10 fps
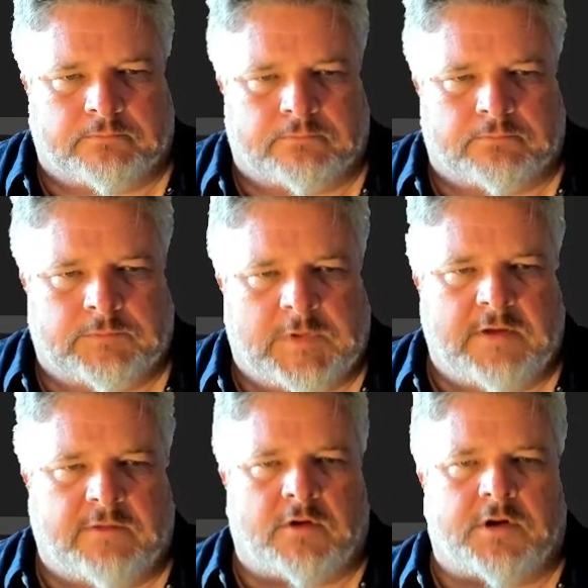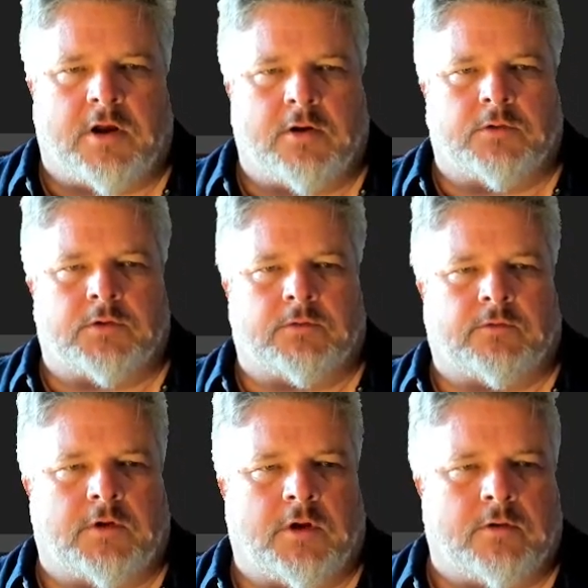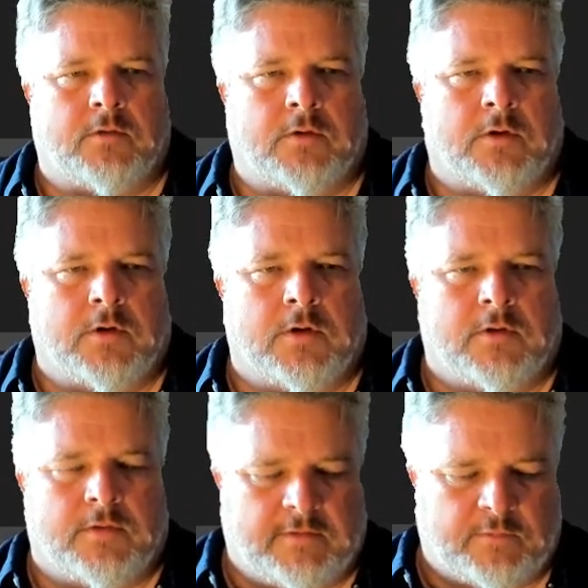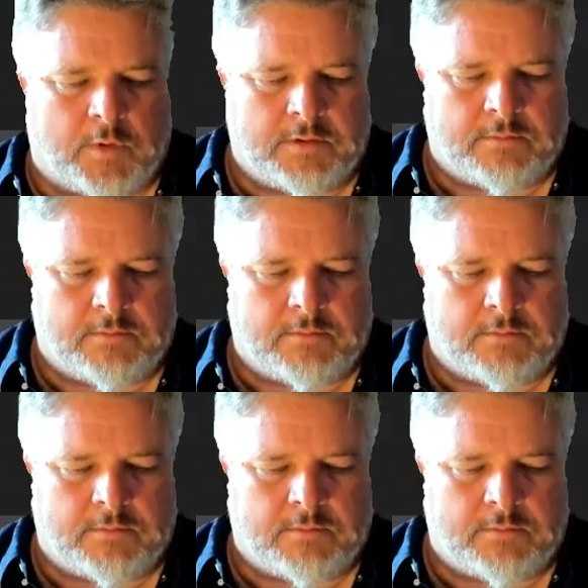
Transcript: Here's our code. So this one,